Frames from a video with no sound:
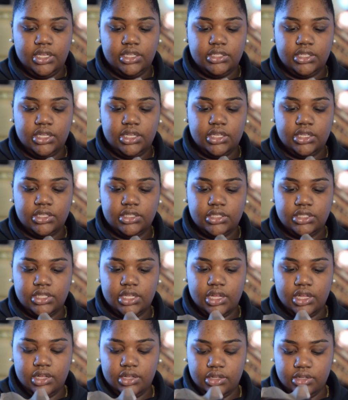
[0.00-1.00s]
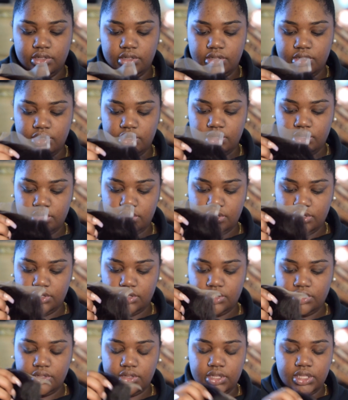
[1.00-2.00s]
easy install.
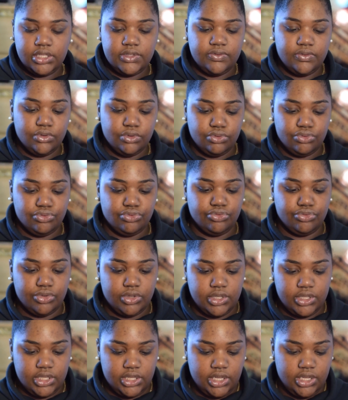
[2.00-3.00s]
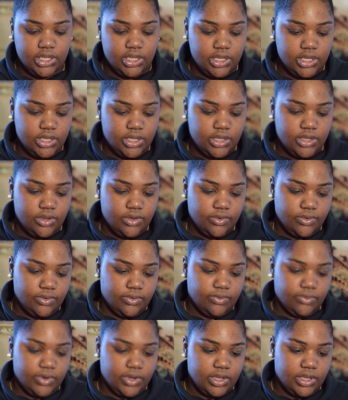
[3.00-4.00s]
This feels really
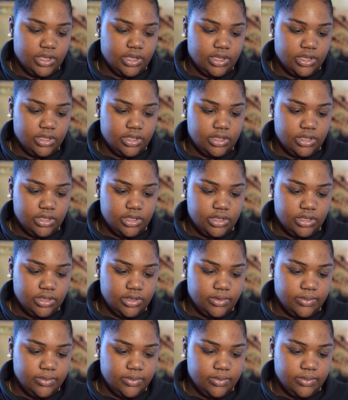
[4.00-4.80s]
freaking good.